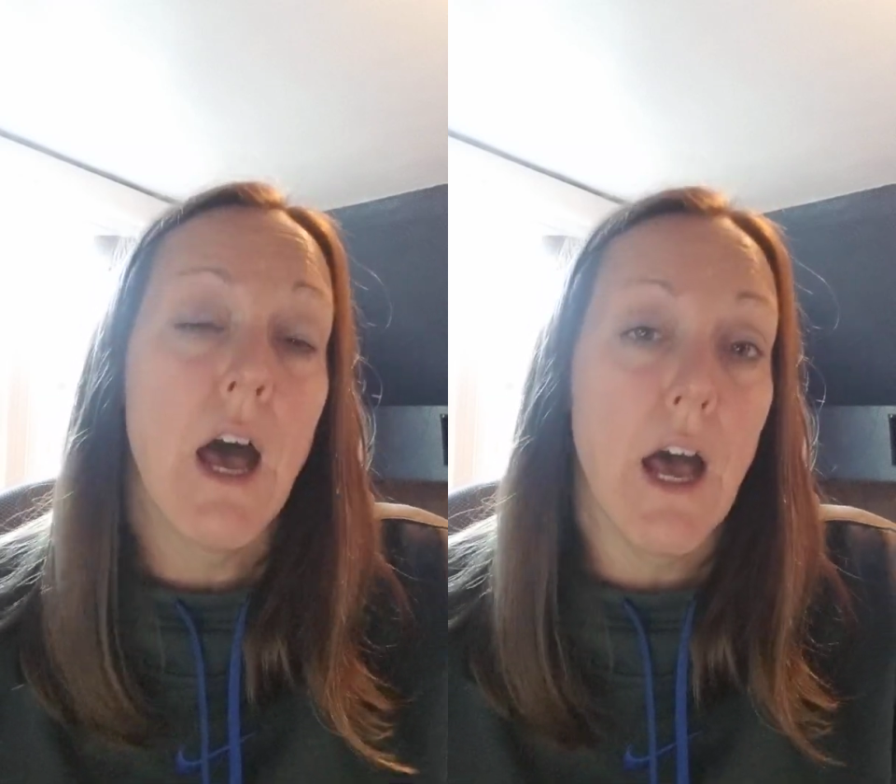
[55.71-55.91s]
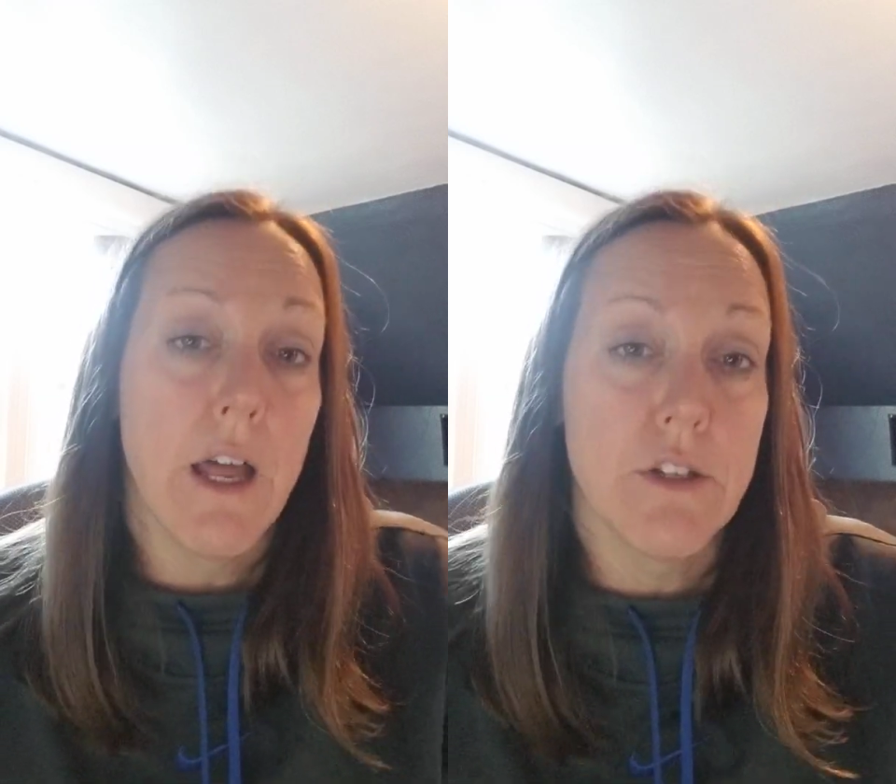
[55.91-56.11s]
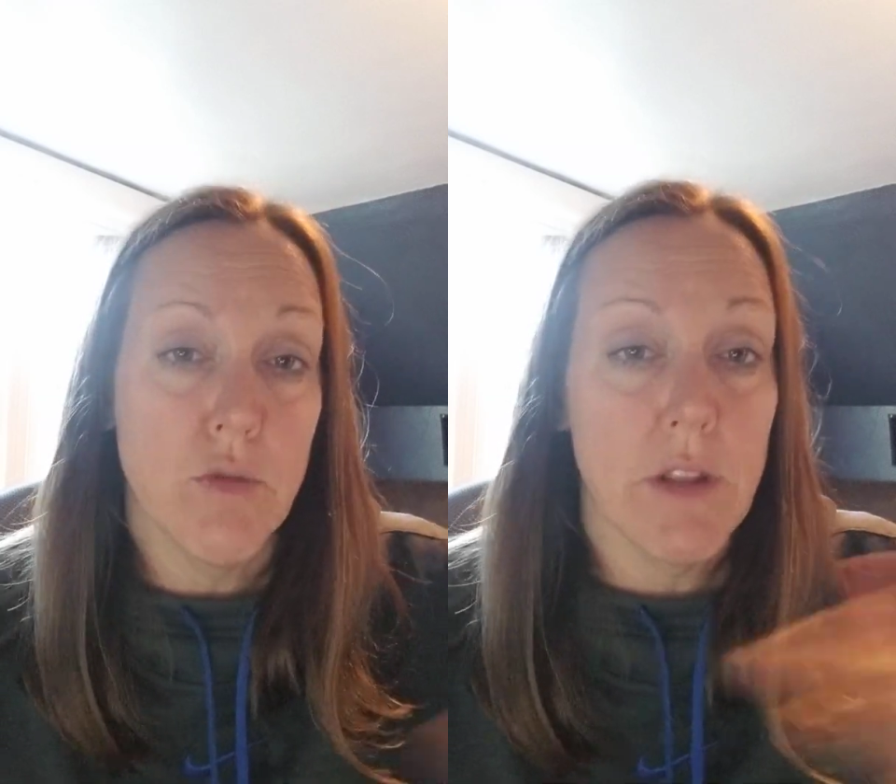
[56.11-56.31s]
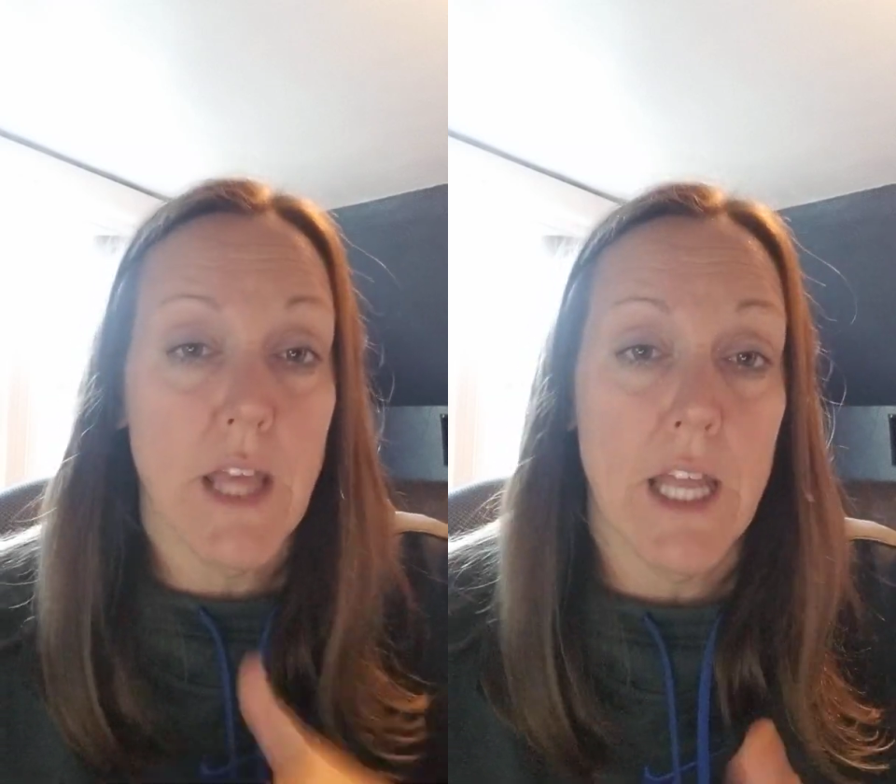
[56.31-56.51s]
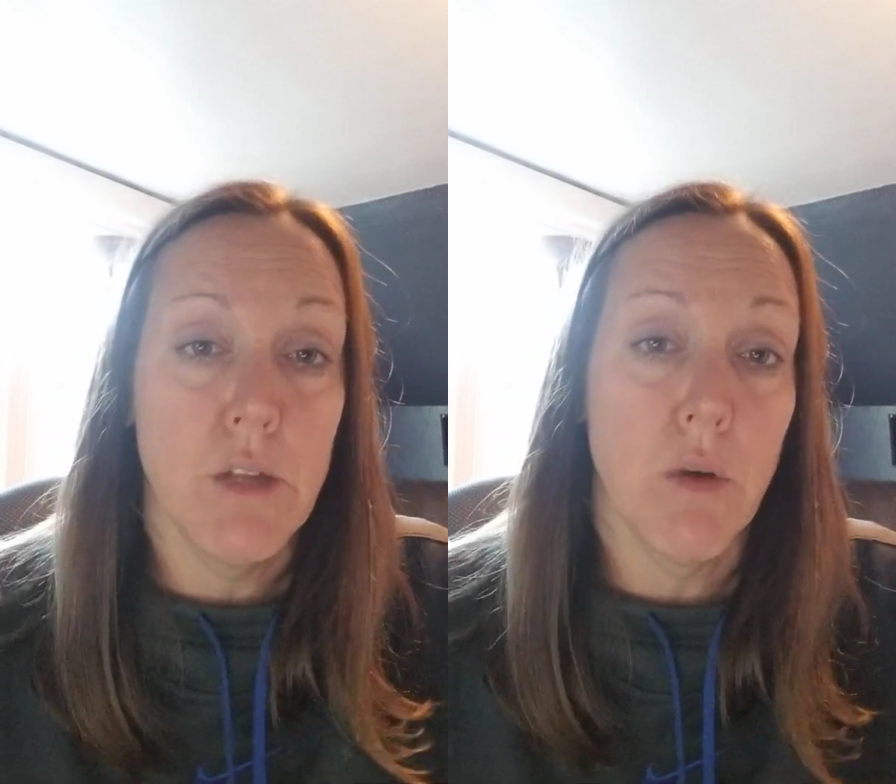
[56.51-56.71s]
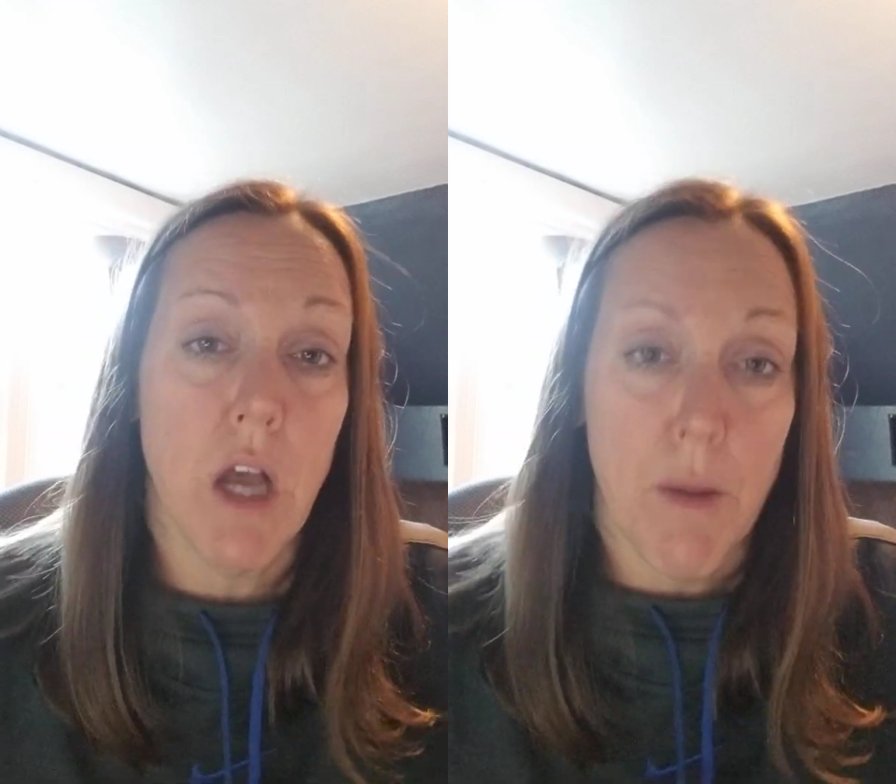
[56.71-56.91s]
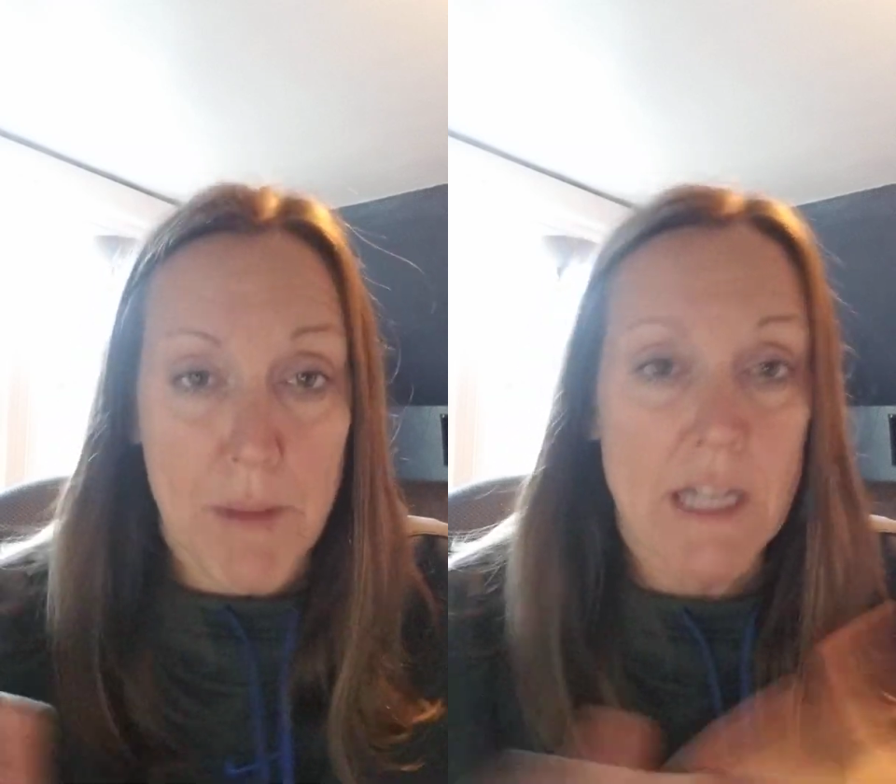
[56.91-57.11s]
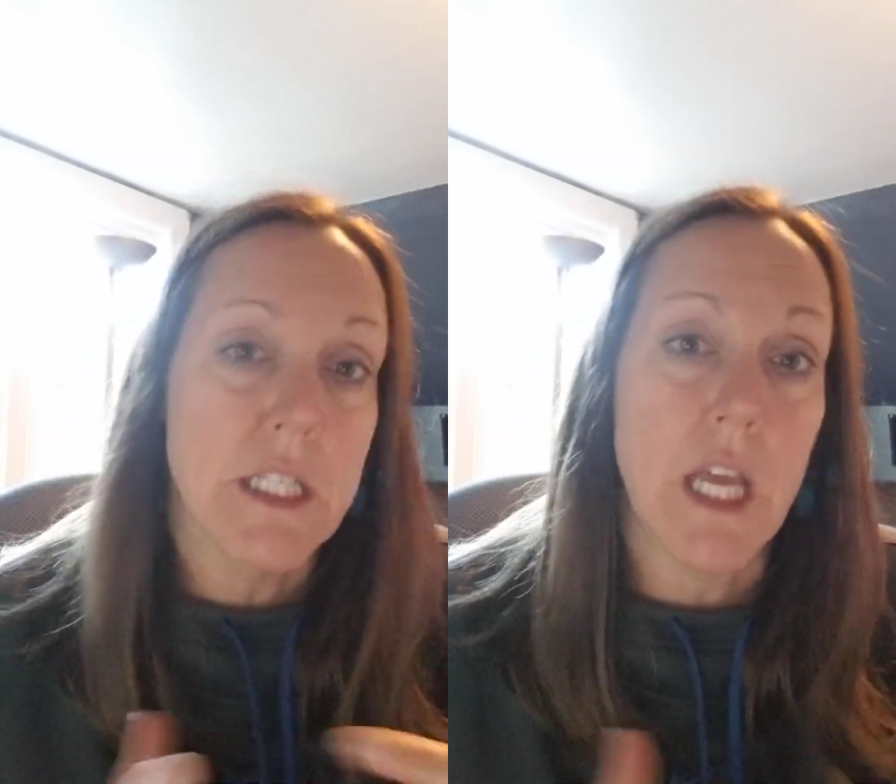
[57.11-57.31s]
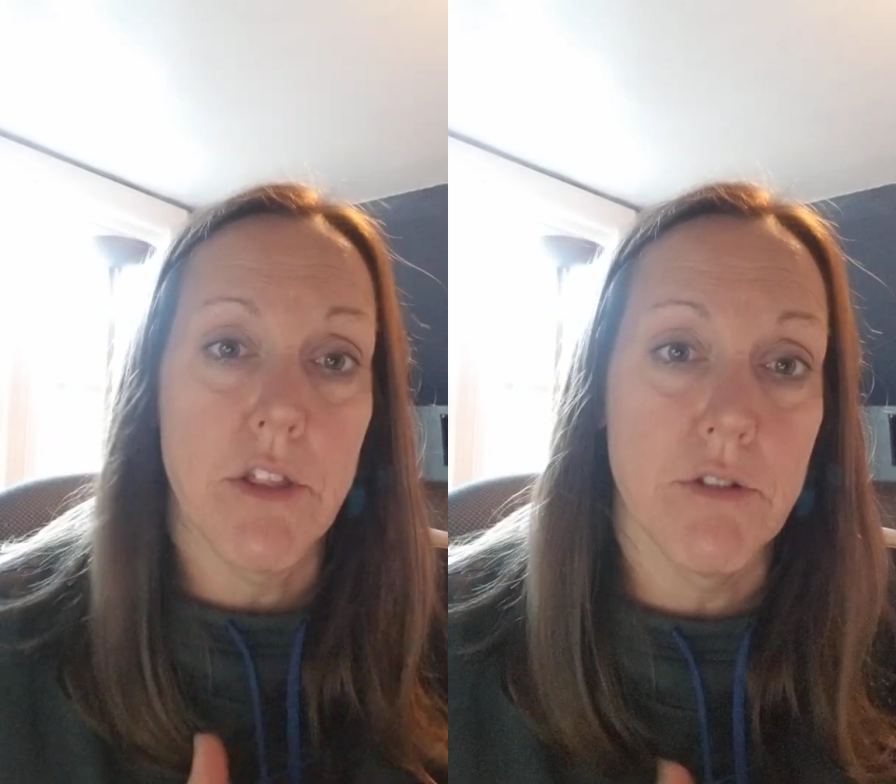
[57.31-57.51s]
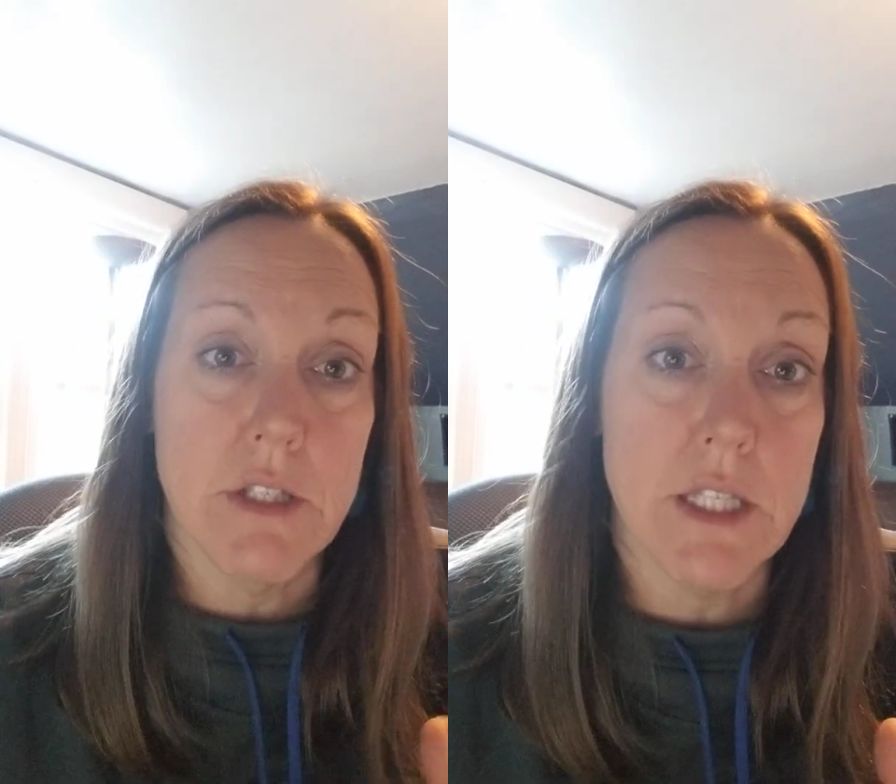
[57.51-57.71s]
on doing that, and then we'll come back
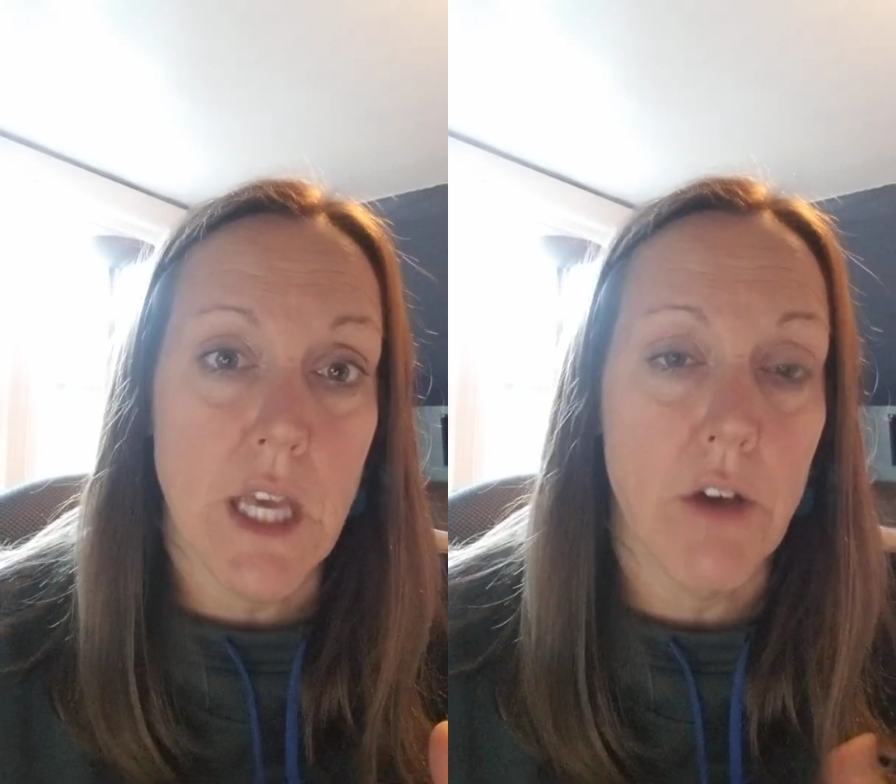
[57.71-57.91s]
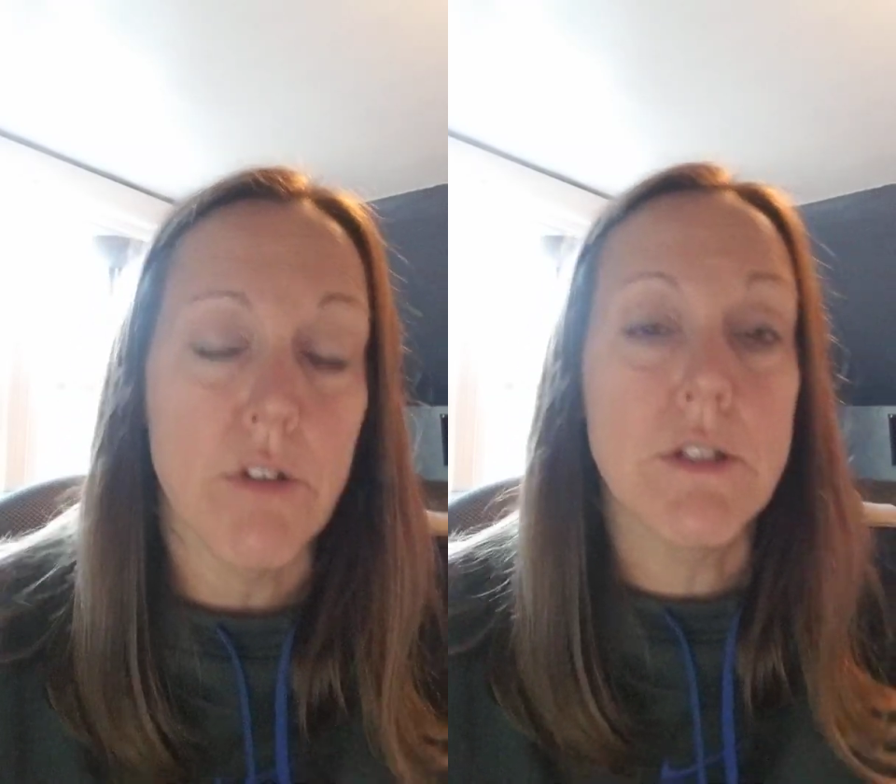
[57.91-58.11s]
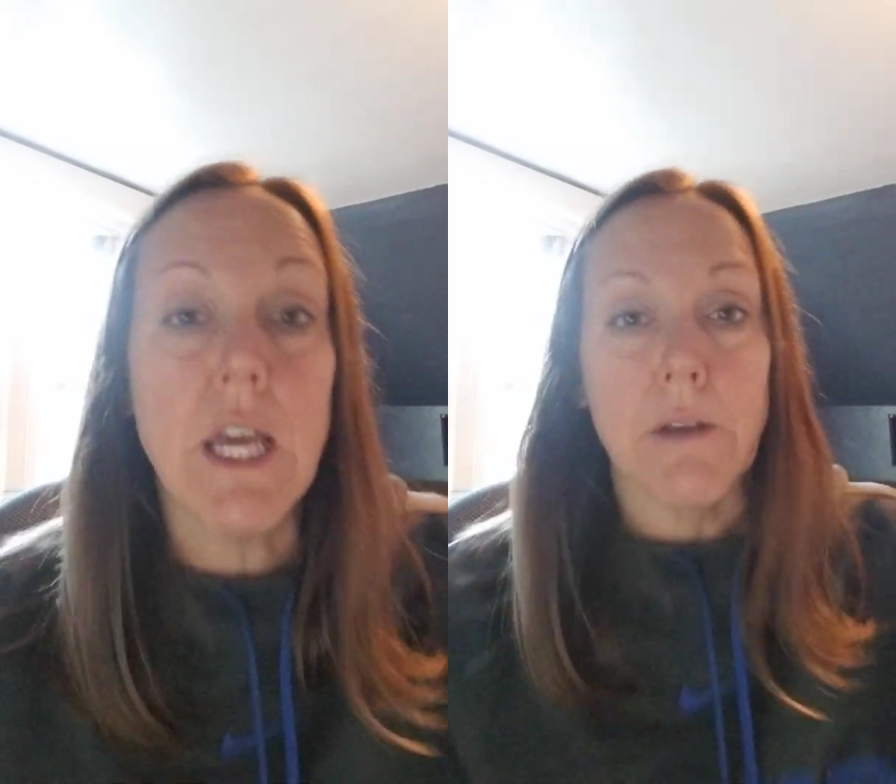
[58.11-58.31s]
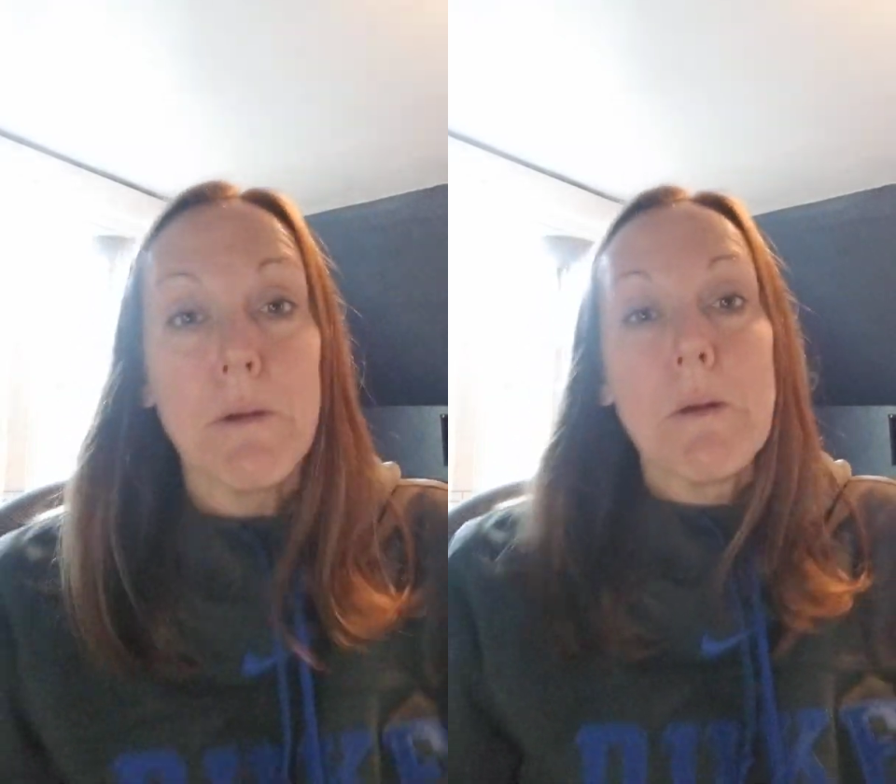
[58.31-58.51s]
together and see how you did.